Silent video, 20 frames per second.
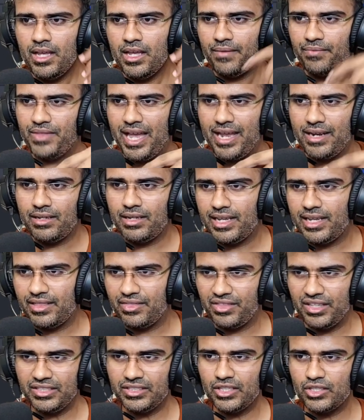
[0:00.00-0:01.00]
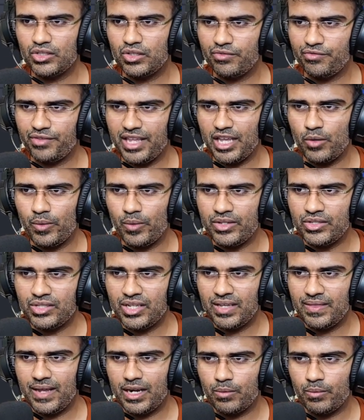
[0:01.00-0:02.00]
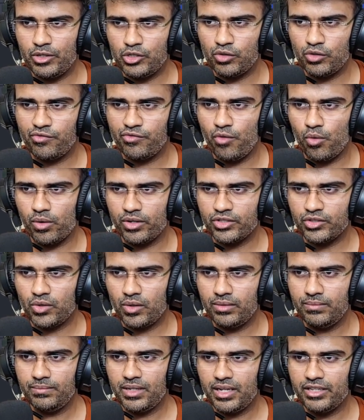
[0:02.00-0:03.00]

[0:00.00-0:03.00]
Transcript: then this is the frequency that we should focus on.